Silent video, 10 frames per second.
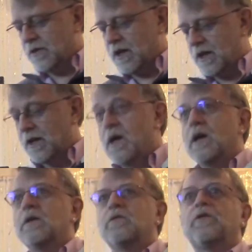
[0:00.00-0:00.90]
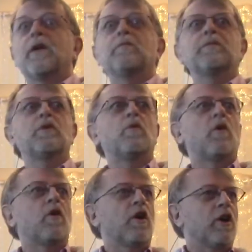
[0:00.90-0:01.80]
uh, film
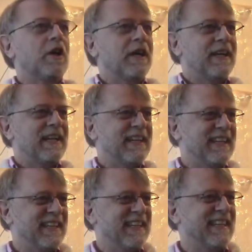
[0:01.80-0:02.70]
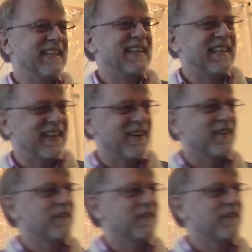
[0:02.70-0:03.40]
noir. Uh, you know,